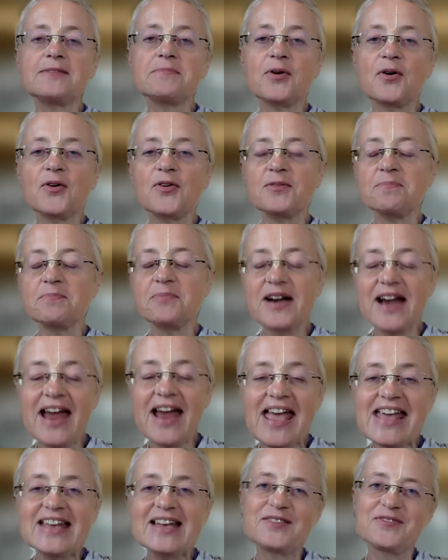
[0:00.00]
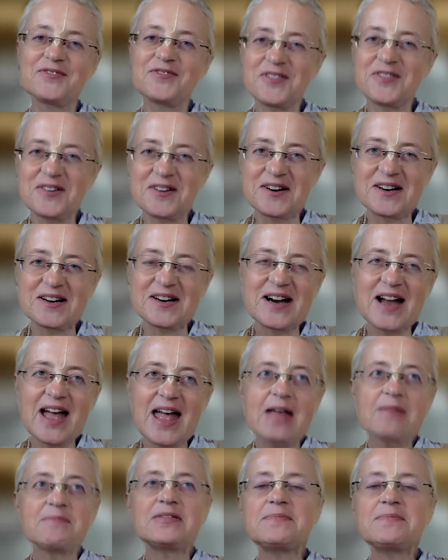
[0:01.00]
or praying for,
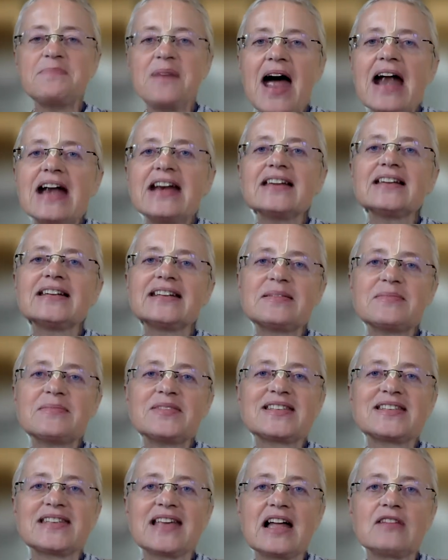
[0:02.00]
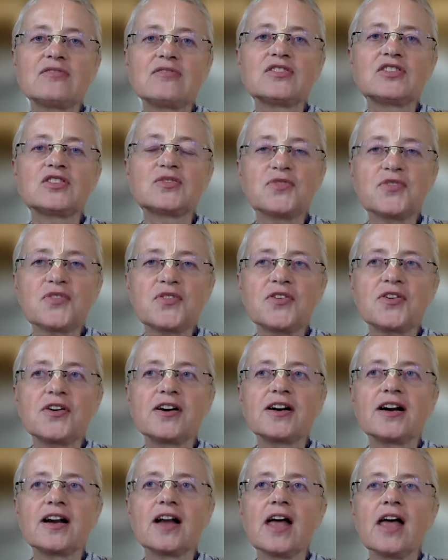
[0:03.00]
preparing themselves
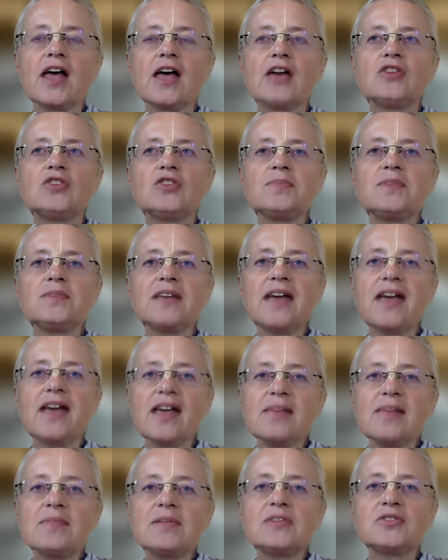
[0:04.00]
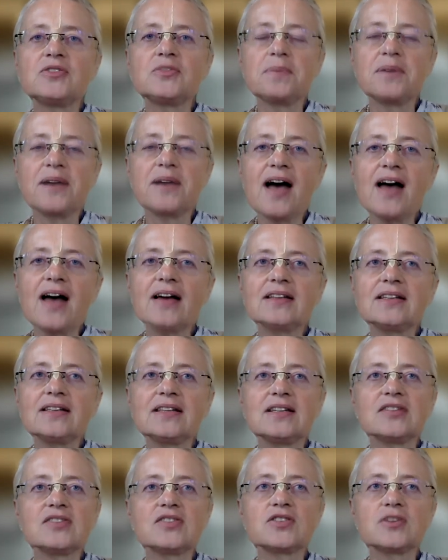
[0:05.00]
for, to be able to
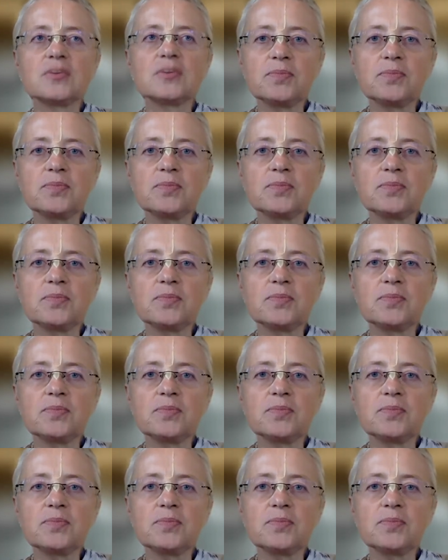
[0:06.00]
practice